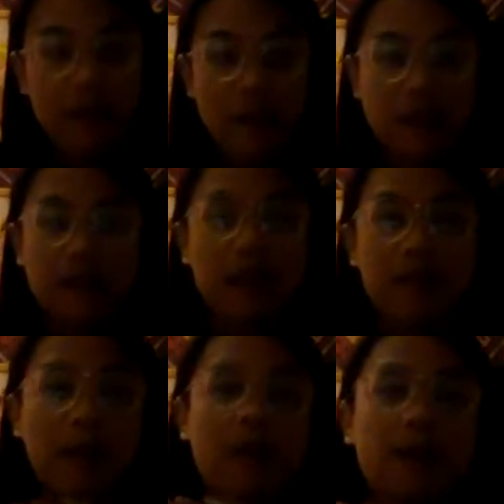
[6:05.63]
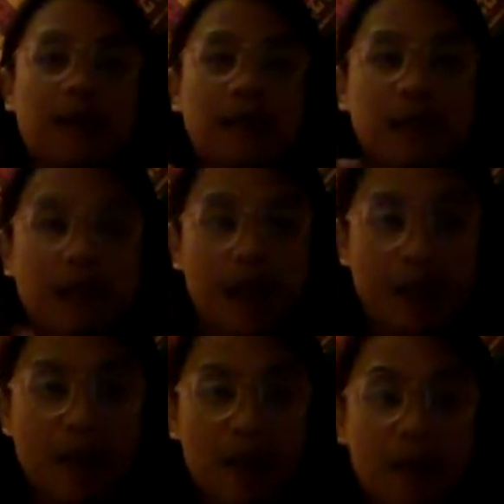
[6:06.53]
instead of focusing on the
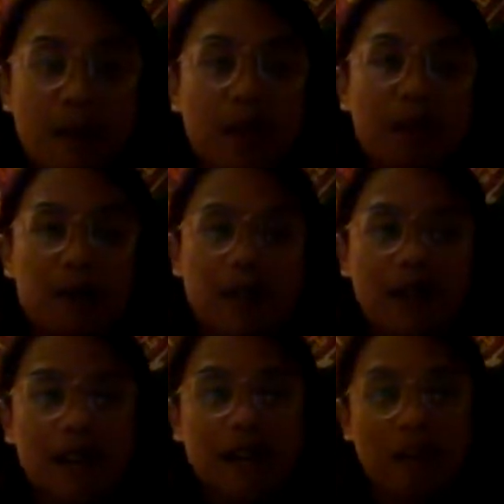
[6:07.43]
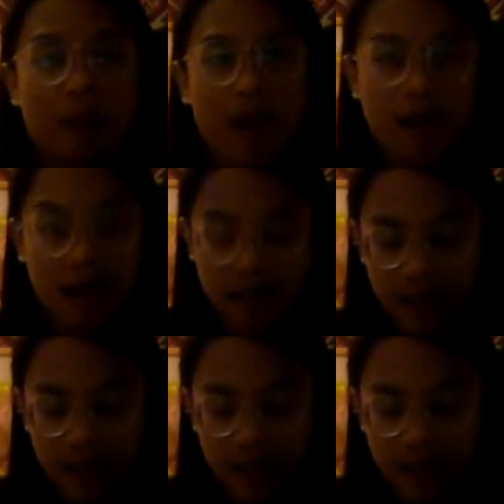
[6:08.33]
arrow and who shot it and why,